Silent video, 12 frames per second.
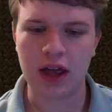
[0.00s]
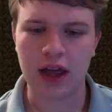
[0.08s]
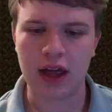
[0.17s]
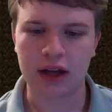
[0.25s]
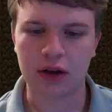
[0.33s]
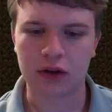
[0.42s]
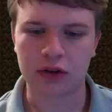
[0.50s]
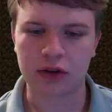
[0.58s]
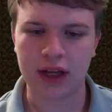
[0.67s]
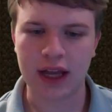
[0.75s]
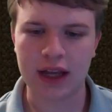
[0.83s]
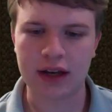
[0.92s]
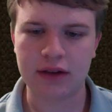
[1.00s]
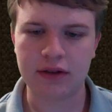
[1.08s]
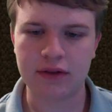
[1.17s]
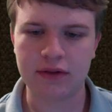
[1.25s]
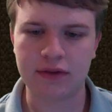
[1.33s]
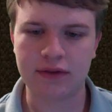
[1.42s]
and go in
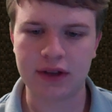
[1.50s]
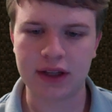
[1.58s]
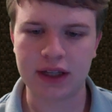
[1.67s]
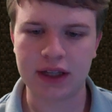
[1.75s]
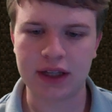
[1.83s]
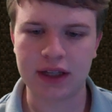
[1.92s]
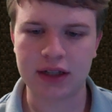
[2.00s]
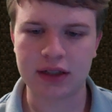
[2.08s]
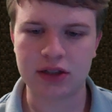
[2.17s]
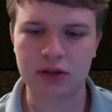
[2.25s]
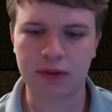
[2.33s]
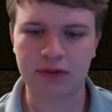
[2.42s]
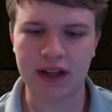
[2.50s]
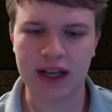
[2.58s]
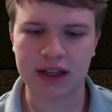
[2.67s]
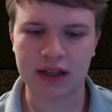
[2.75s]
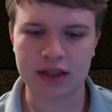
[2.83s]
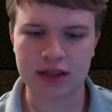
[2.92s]
creative, and
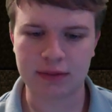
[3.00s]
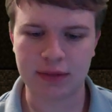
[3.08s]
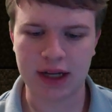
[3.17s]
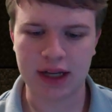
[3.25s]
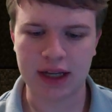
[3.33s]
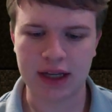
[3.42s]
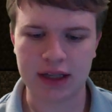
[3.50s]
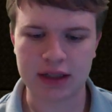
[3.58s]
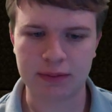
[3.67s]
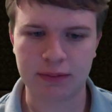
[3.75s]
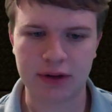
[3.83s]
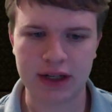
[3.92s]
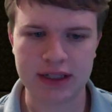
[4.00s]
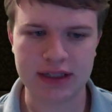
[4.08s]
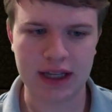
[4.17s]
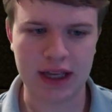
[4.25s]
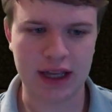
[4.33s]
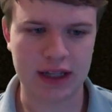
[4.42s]
Superflat customize
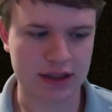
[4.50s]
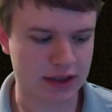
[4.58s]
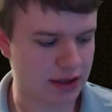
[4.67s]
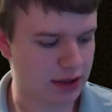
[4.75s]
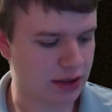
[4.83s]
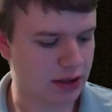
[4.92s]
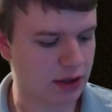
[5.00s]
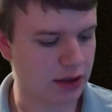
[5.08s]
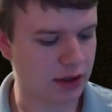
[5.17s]
presets.